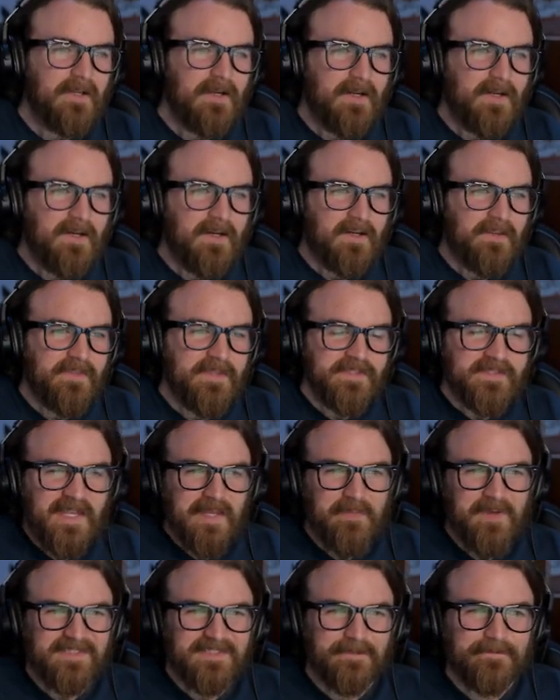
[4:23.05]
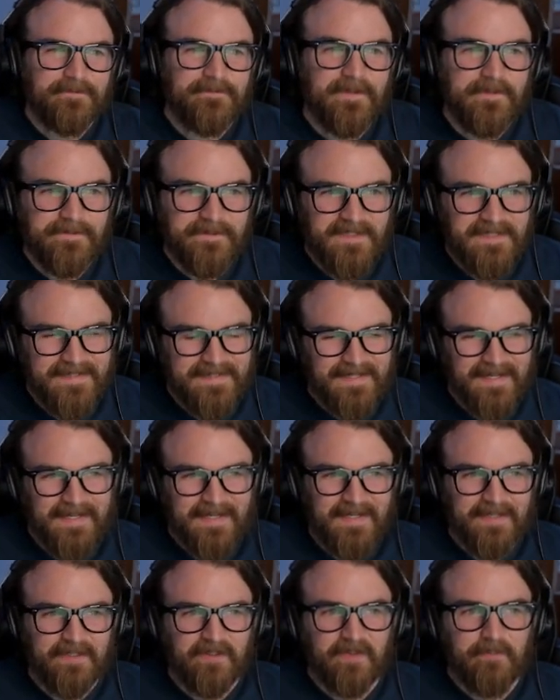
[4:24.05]
Uh, this game has a
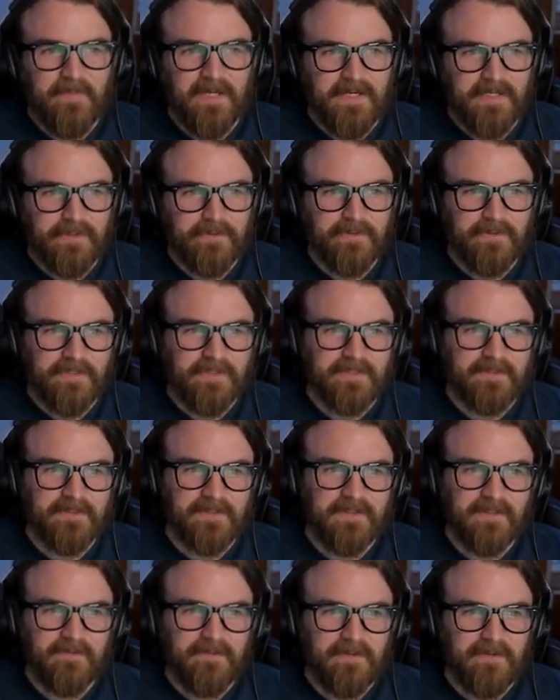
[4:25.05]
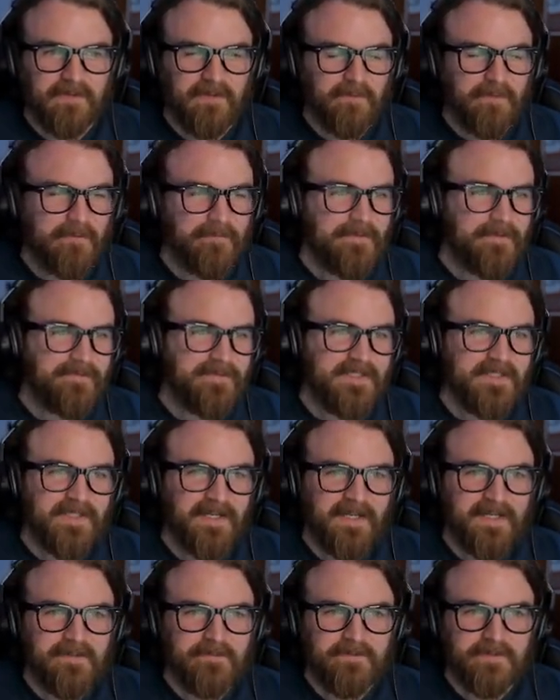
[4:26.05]
59 on Metacritic of the of the
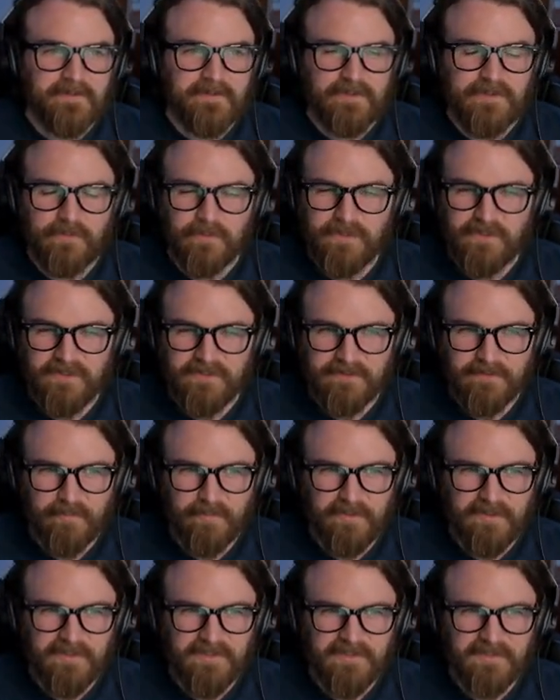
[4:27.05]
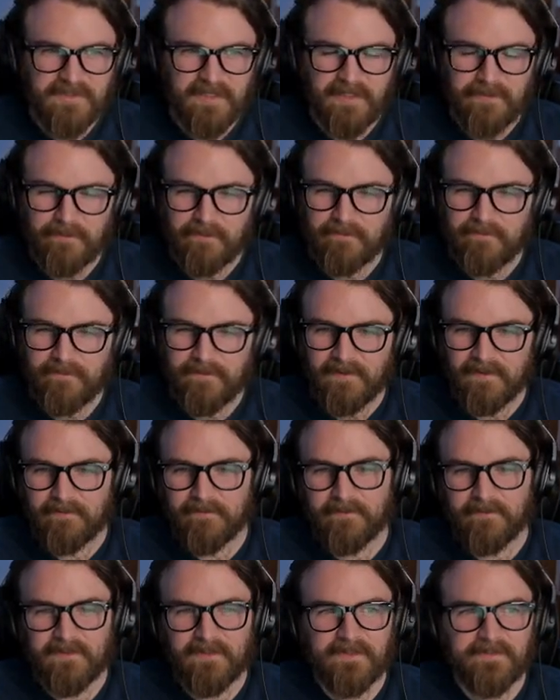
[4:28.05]
59 vintage, which is pretty standard fare
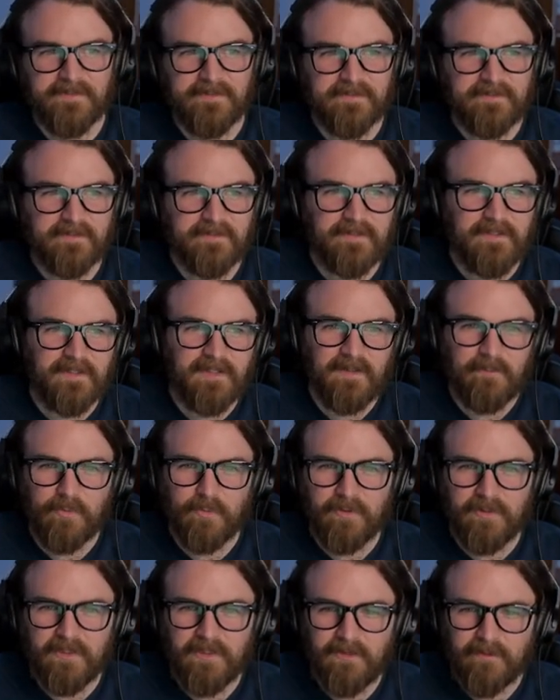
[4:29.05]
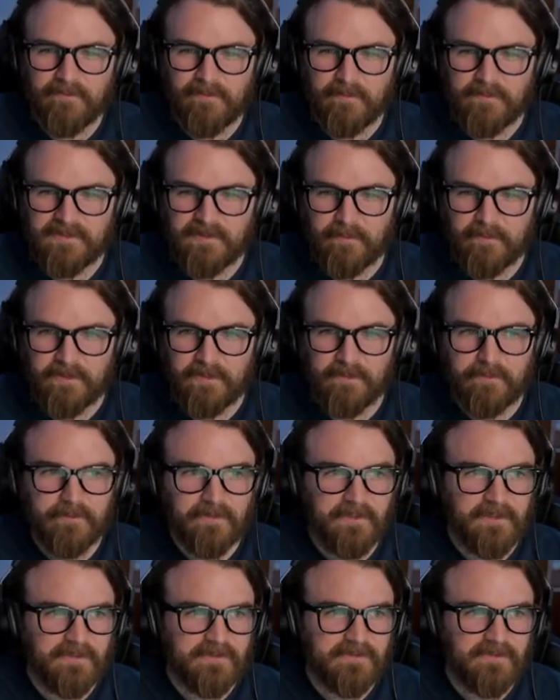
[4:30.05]
for us. Uh, but we're going to hear from some of the
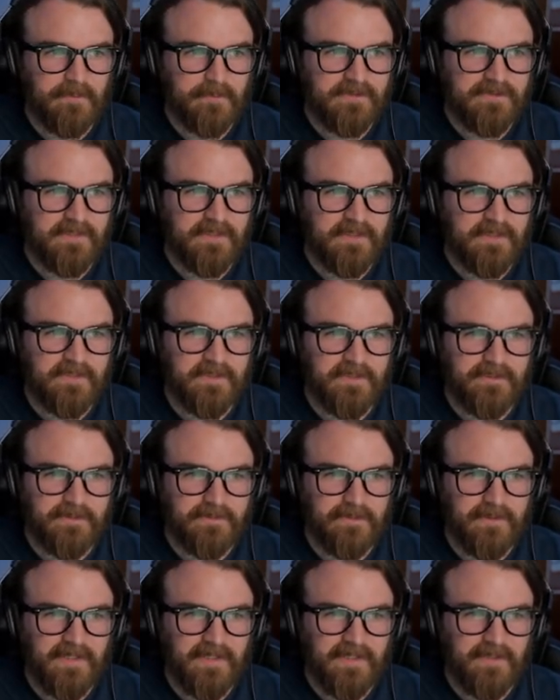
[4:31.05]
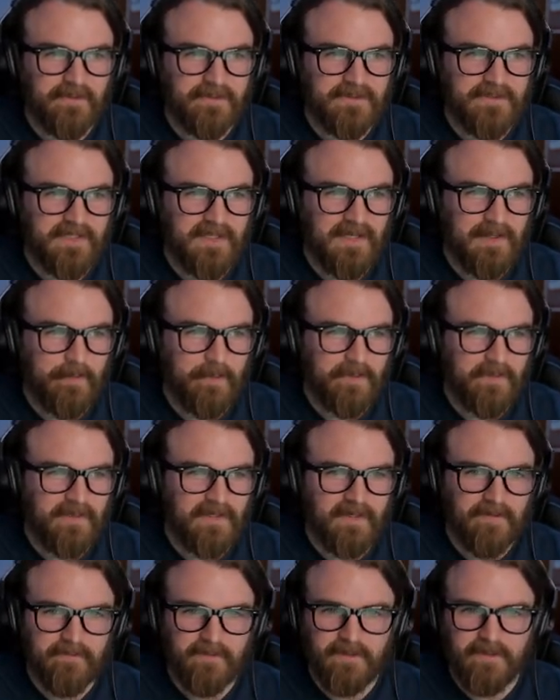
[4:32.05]
critics, so I'm sending these around. Tom, what do you
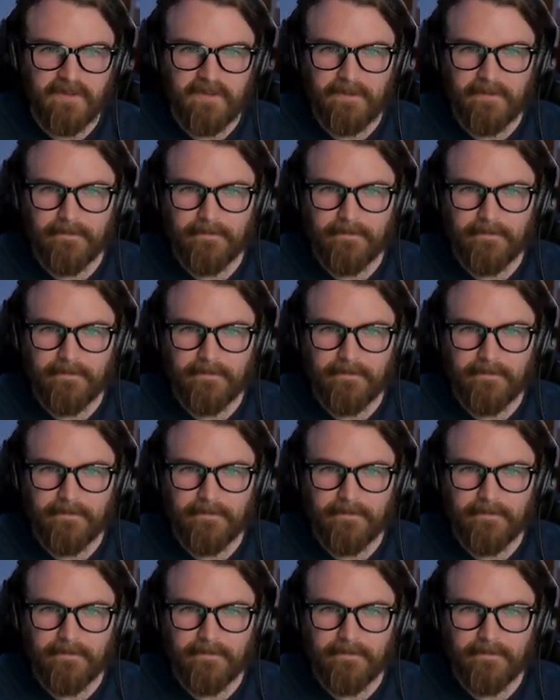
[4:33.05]
have there?